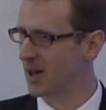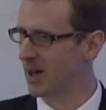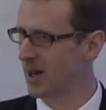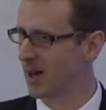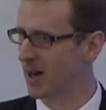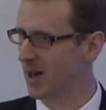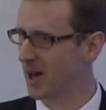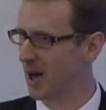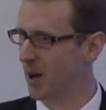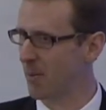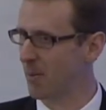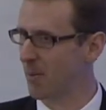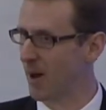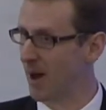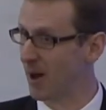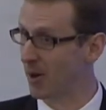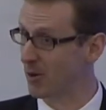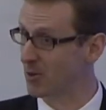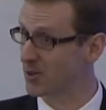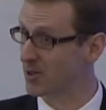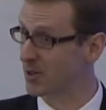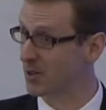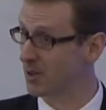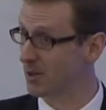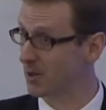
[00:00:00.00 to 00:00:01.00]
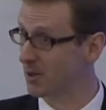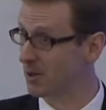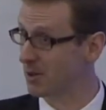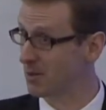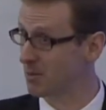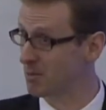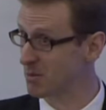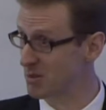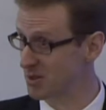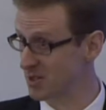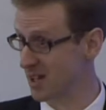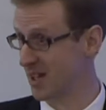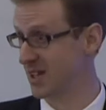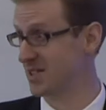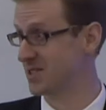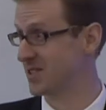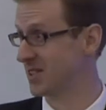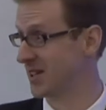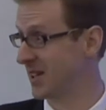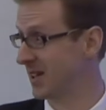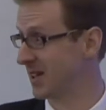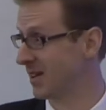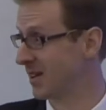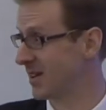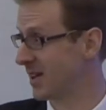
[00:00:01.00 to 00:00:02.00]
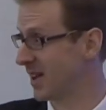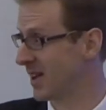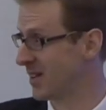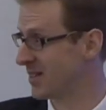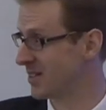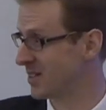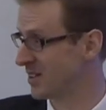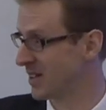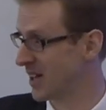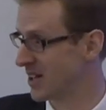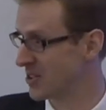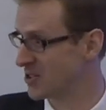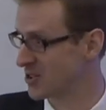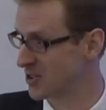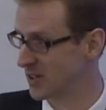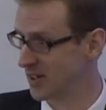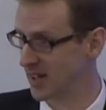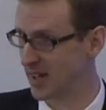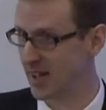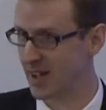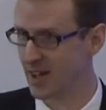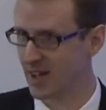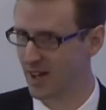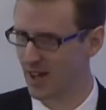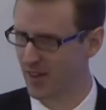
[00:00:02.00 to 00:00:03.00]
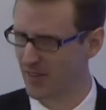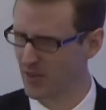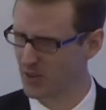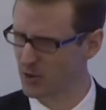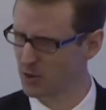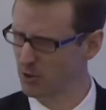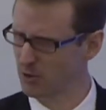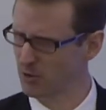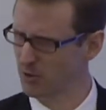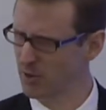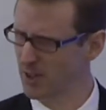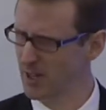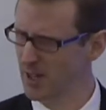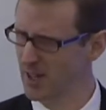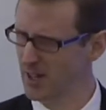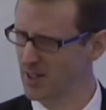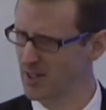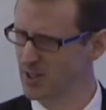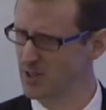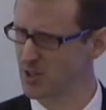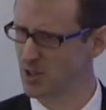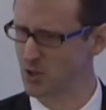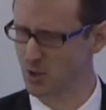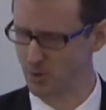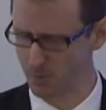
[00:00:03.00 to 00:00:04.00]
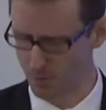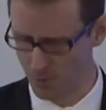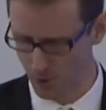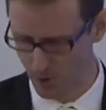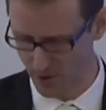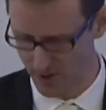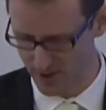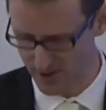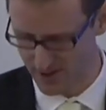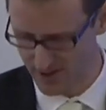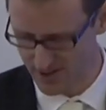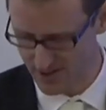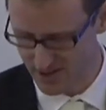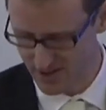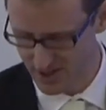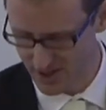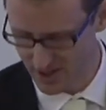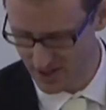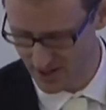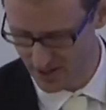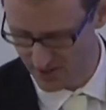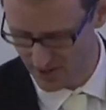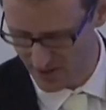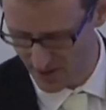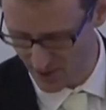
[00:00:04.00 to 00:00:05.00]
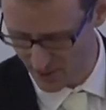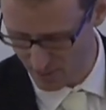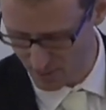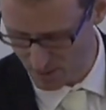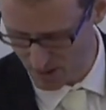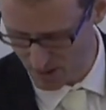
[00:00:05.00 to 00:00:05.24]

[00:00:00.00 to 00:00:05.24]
uh, about protecting internationally and the sort of key decision points in that